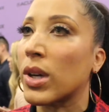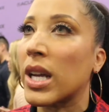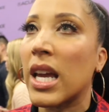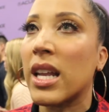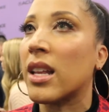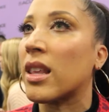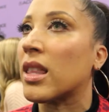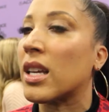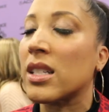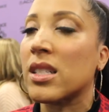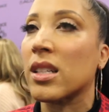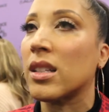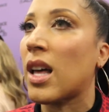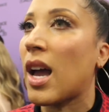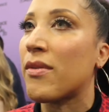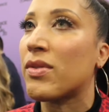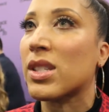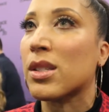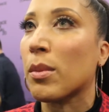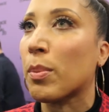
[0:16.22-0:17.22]
bring anything to
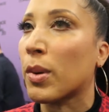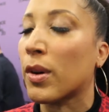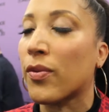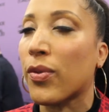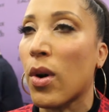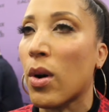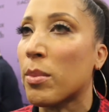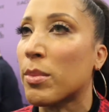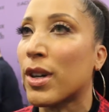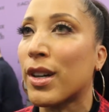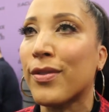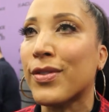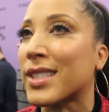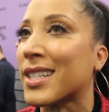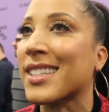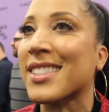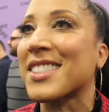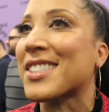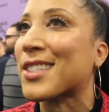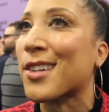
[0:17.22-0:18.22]
life as a performer if it
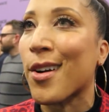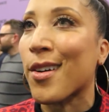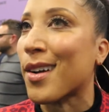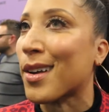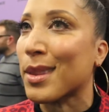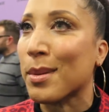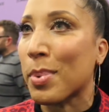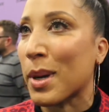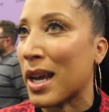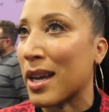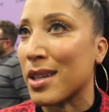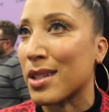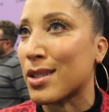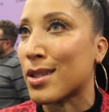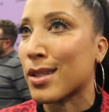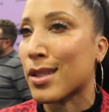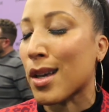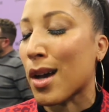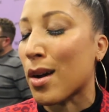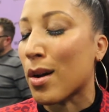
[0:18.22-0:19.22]
doesn't start on the page.
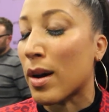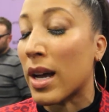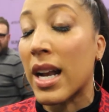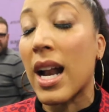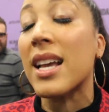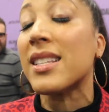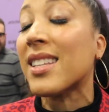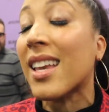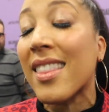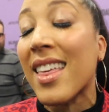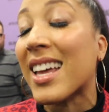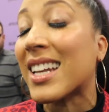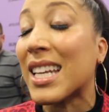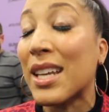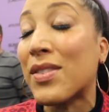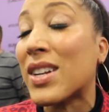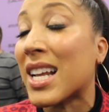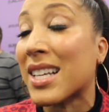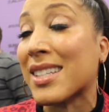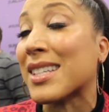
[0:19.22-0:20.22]
So, and I say that
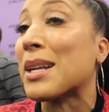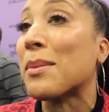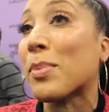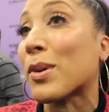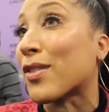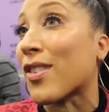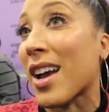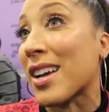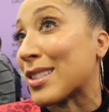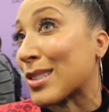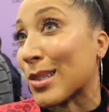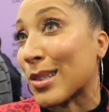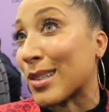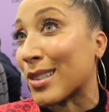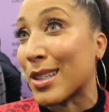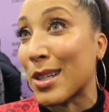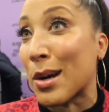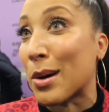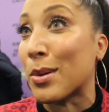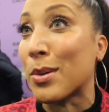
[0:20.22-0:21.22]
even as an improviser,
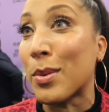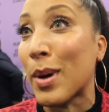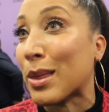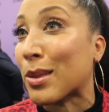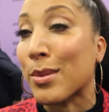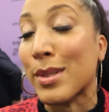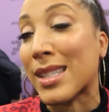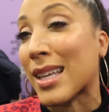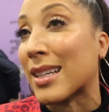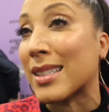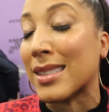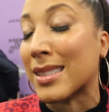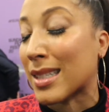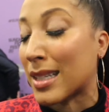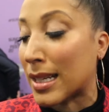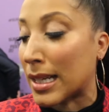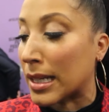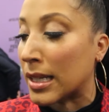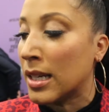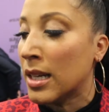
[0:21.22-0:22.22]
you know, who went through Second
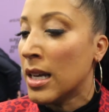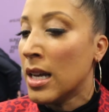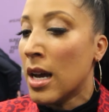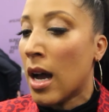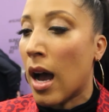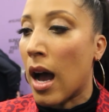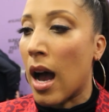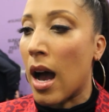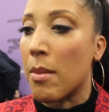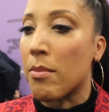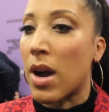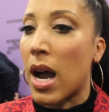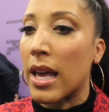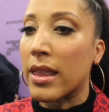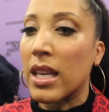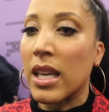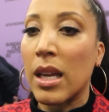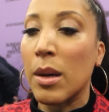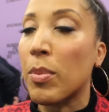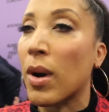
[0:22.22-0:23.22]
City. Um, I
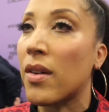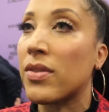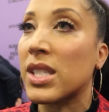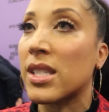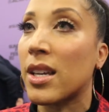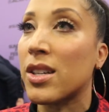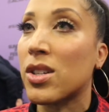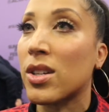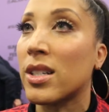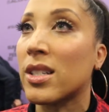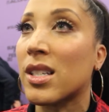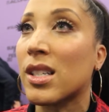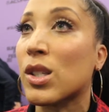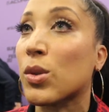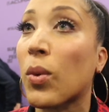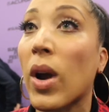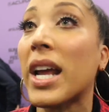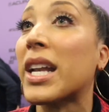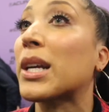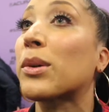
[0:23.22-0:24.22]
think improvisation is just
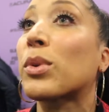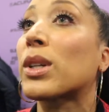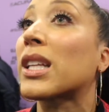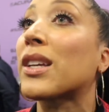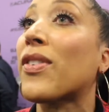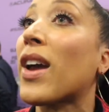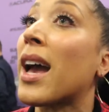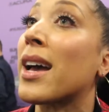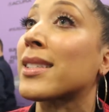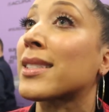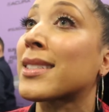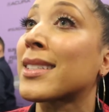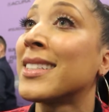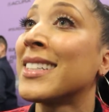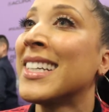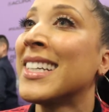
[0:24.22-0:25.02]
writing really fast.